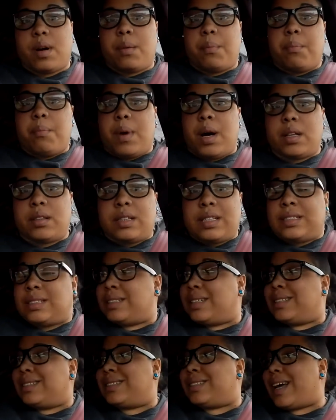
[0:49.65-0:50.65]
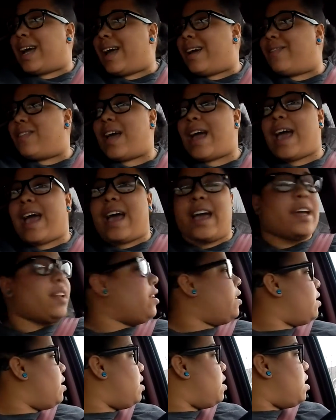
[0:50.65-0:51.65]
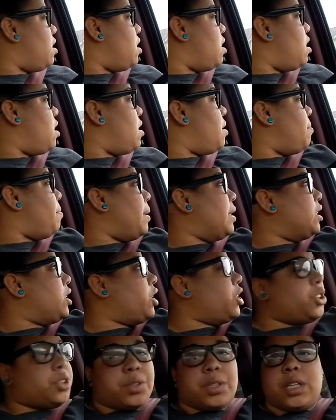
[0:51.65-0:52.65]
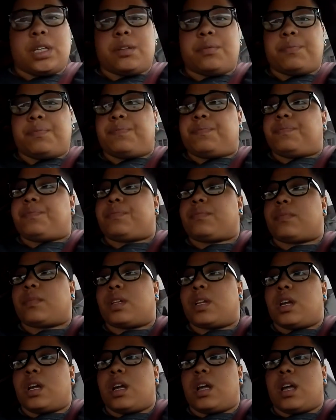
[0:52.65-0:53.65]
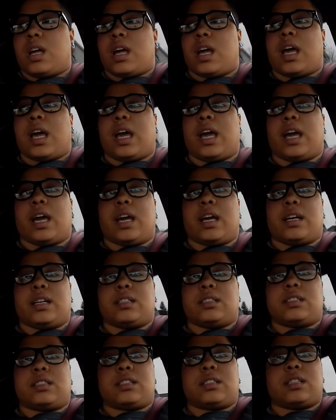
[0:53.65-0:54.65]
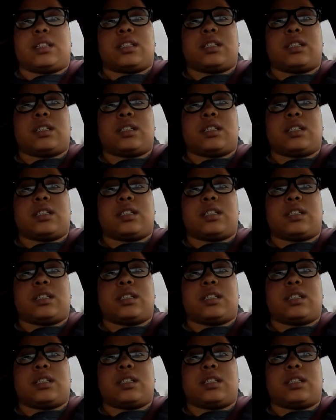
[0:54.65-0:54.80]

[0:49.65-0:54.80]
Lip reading: month since I've had my surgery. And